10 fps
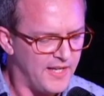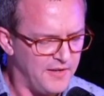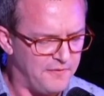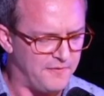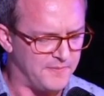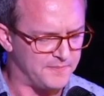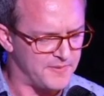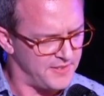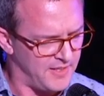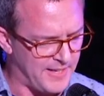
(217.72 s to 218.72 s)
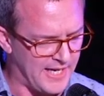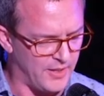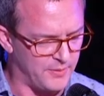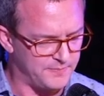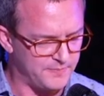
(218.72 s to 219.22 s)
If
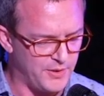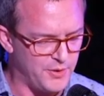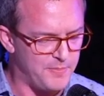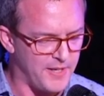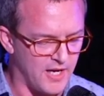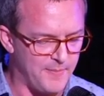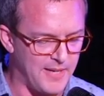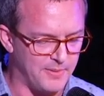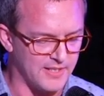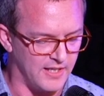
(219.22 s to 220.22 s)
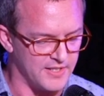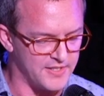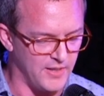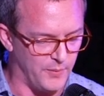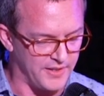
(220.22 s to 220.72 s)
somehow you'd become able to
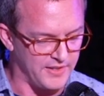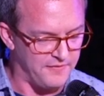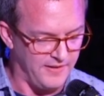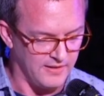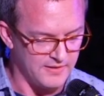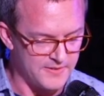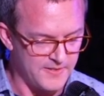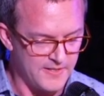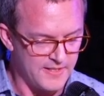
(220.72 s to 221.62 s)
ask it what it felt,